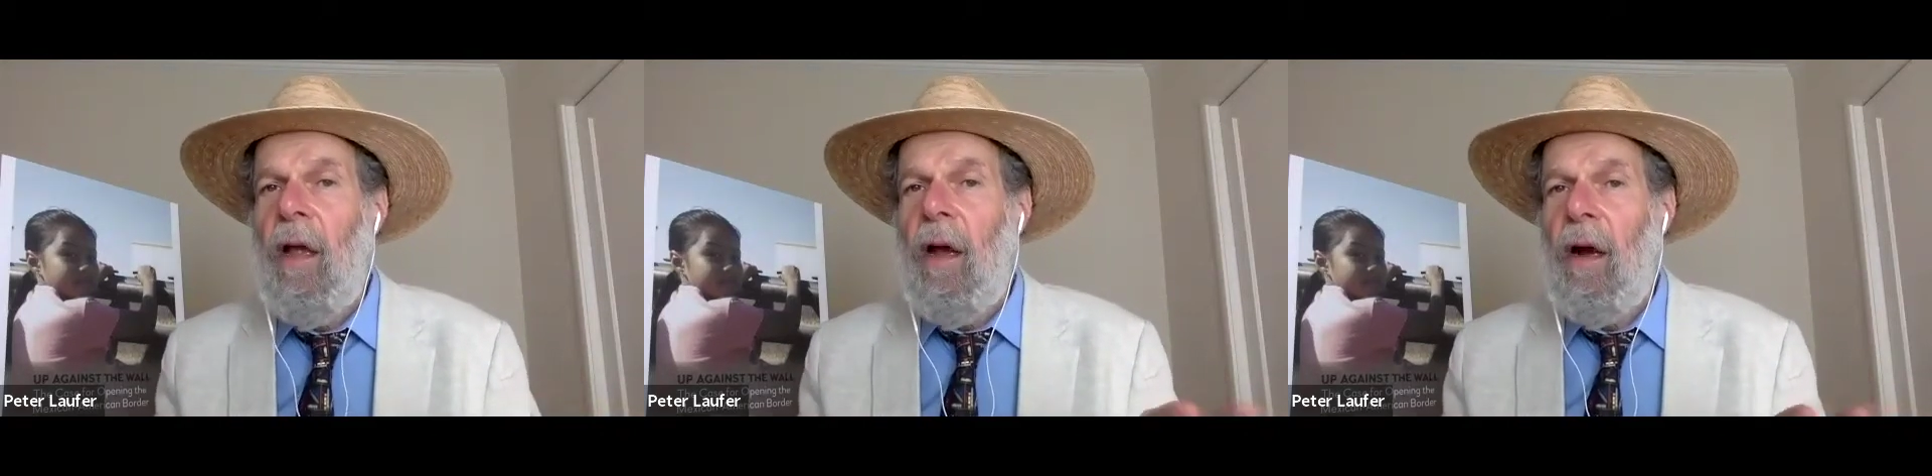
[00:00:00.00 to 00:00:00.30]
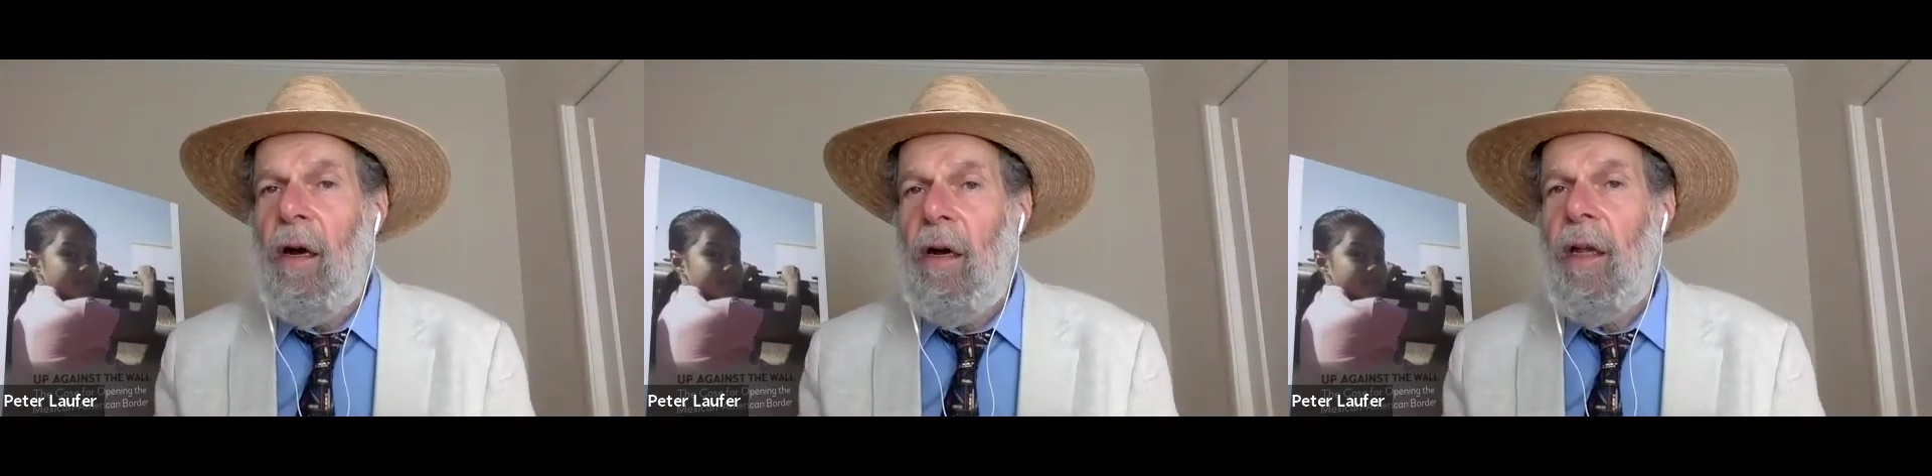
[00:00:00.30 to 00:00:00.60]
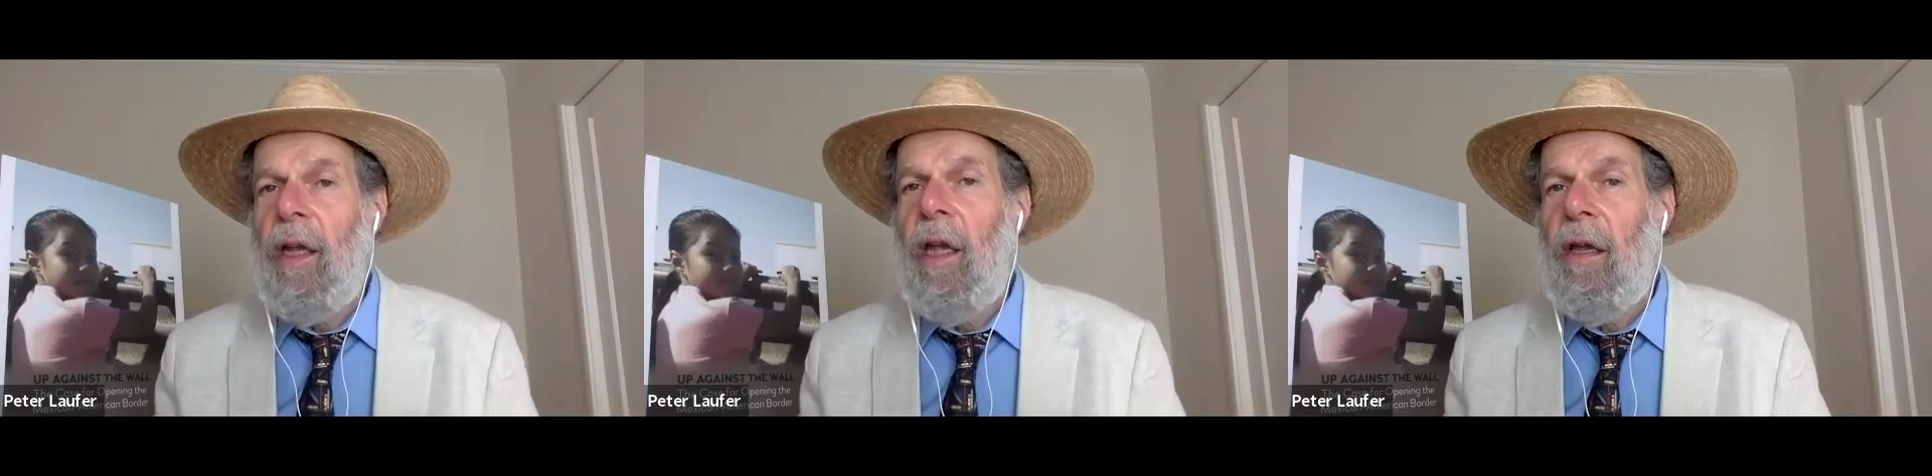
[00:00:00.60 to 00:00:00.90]
are
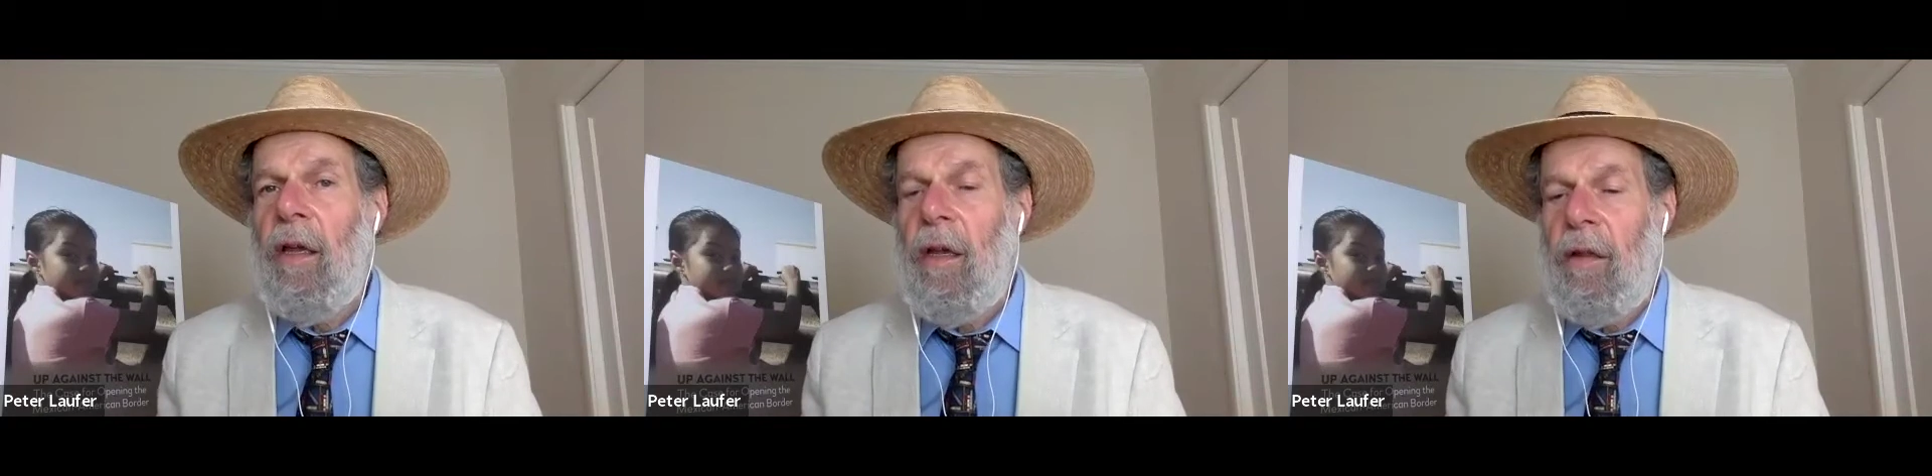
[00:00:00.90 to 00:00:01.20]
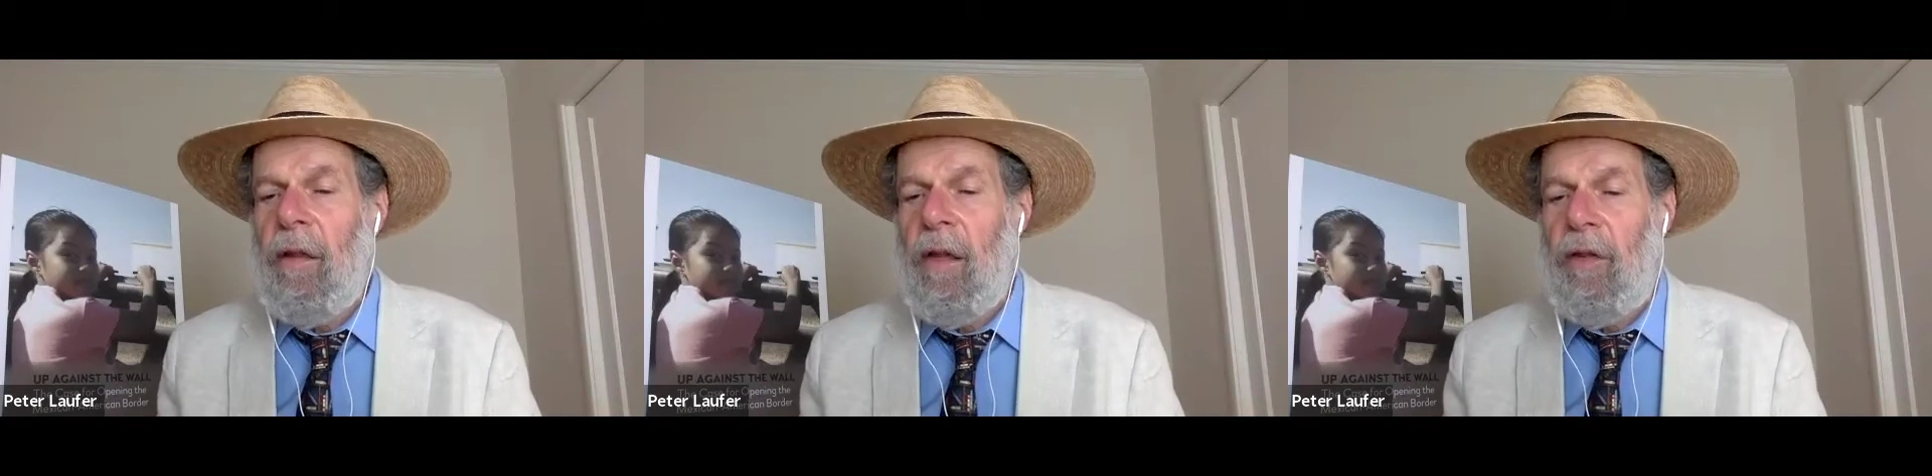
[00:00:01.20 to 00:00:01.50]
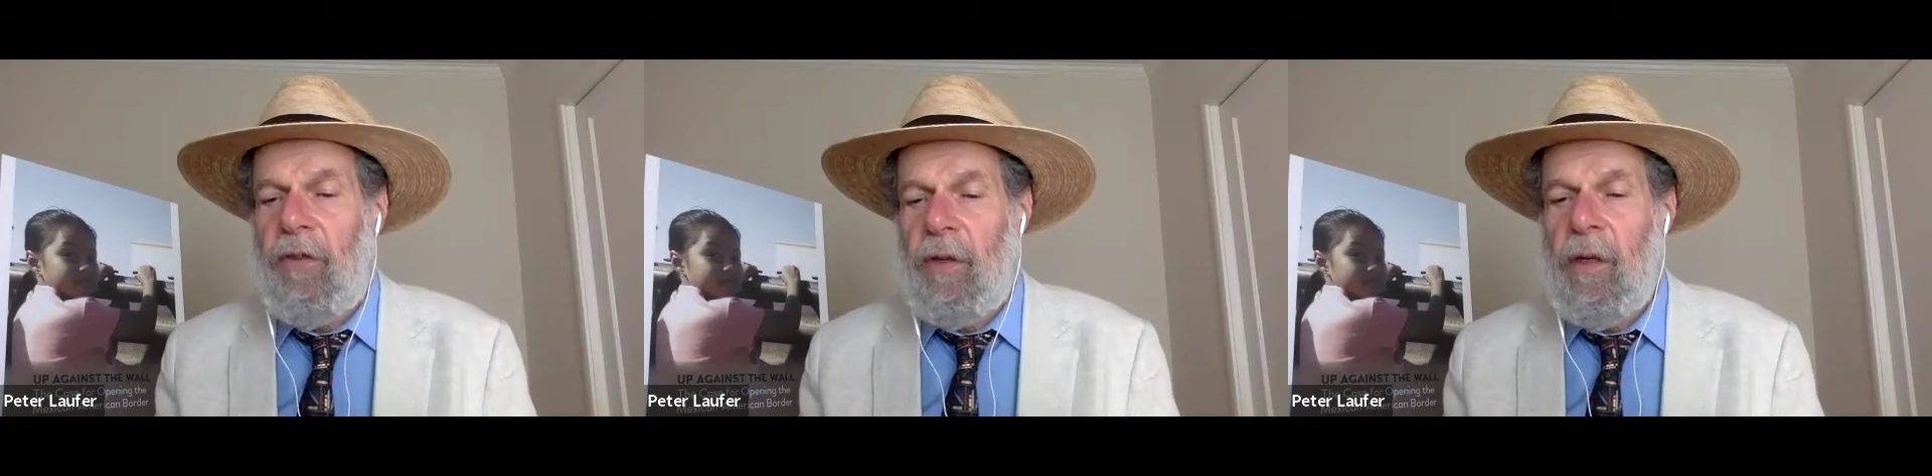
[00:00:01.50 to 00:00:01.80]
in
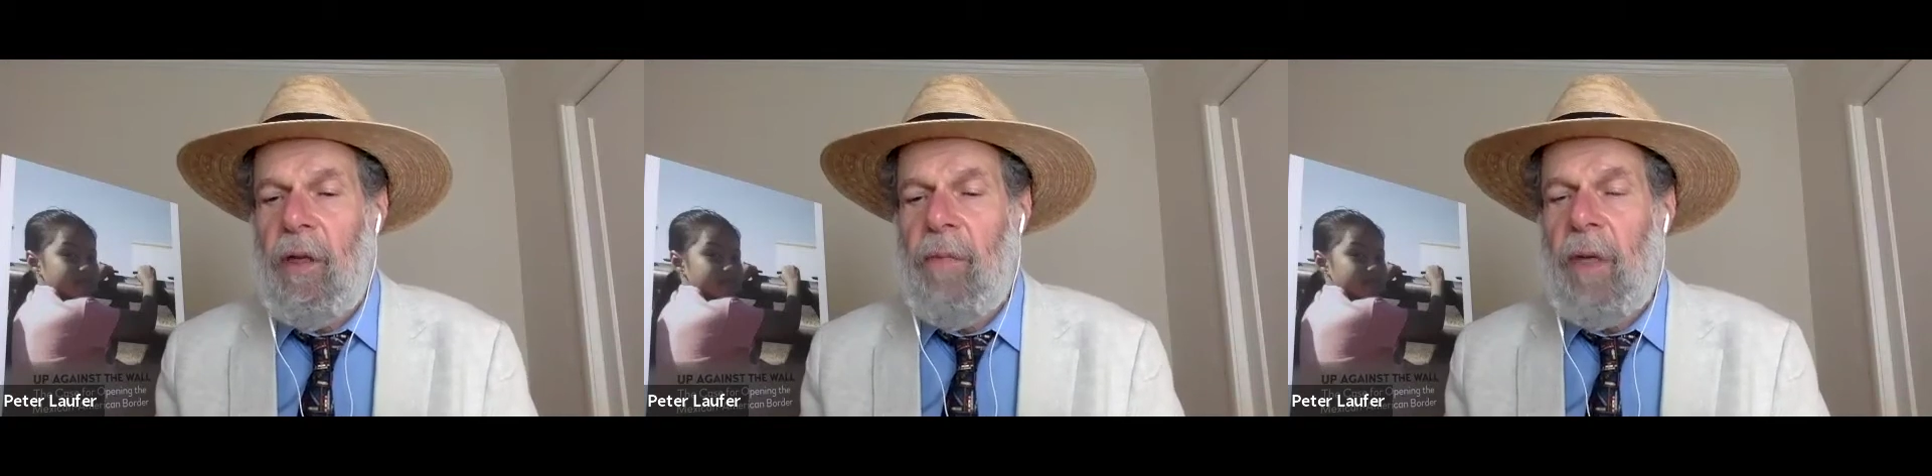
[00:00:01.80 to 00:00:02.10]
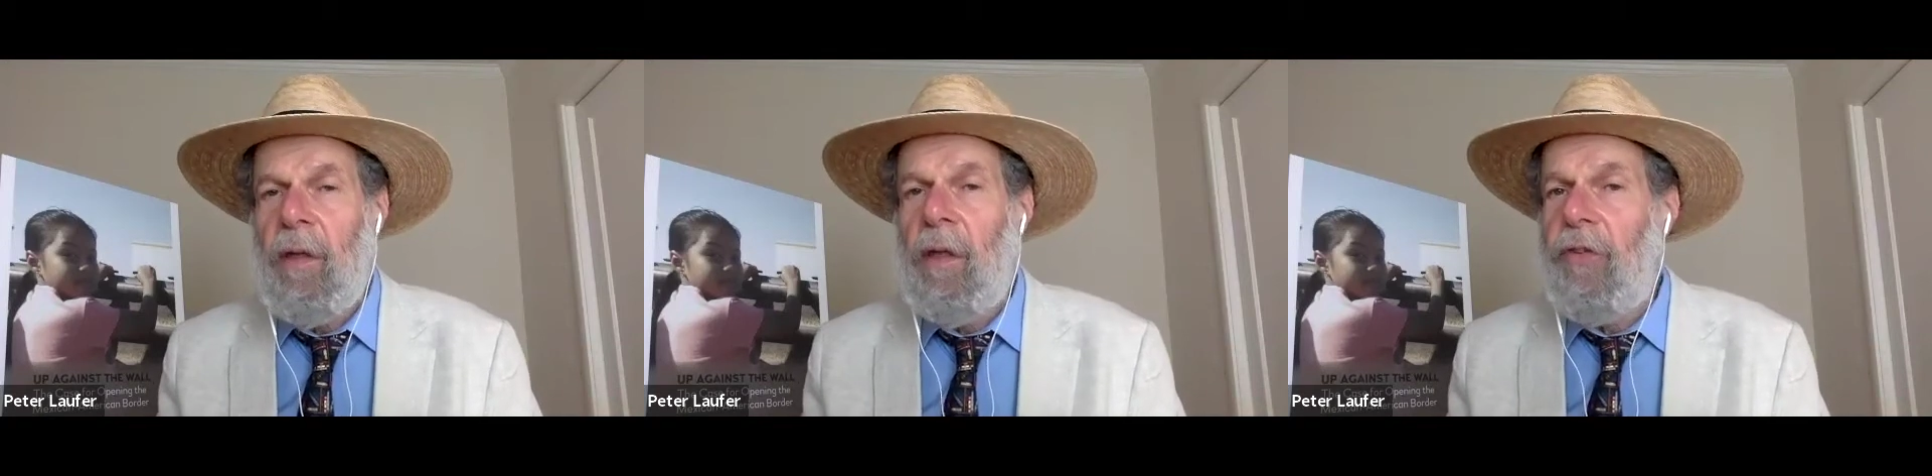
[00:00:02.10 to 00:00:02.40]
this liminal